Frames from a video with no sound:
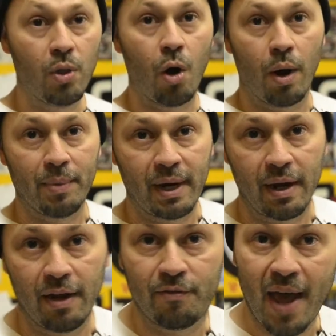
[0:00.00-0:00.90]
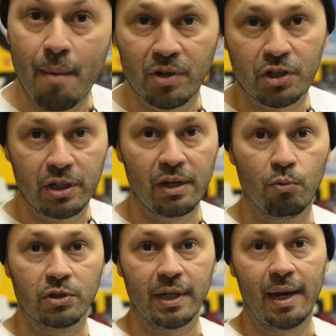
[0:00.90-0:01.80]
no, I mean, if that
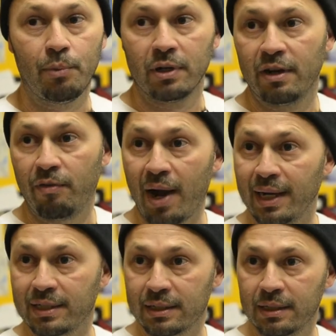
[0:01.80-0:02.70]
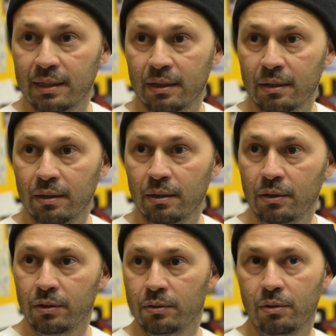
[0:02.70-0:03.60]
machine was able to devise
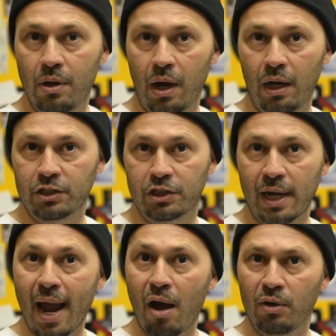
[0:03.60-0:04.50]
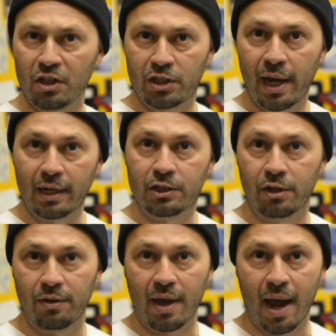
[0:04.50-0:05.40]
a sound, a
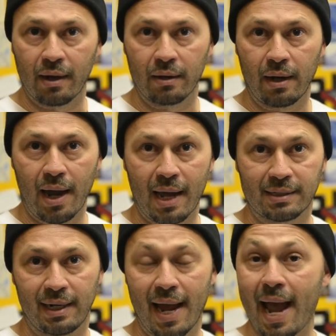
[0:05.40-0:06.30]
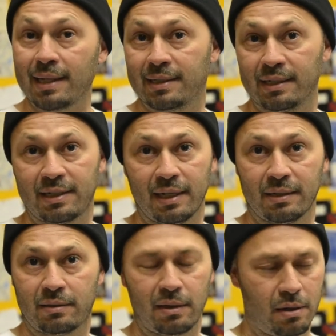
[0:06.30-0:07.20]
texture that has lasted
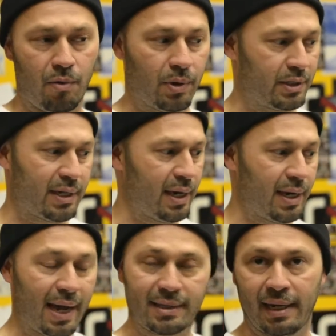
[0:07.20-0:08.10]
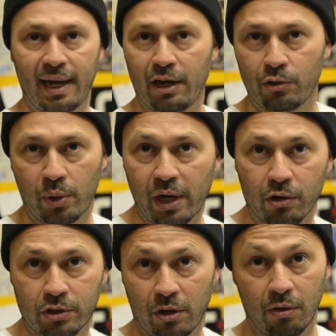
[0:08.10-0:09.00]
since, I want to say, nineteen eighty-three
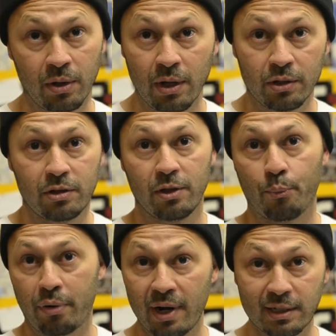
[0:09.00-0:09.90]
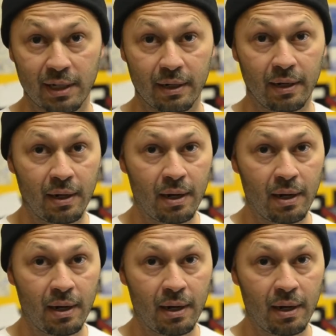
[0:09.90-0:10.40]
or so to the present,